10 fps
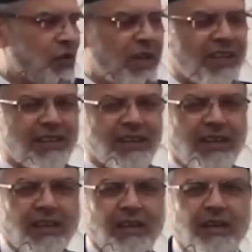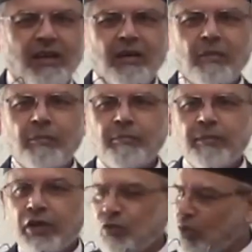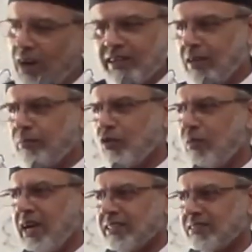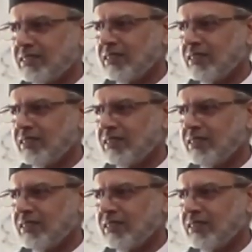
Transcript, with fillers: doing, but do not compromise.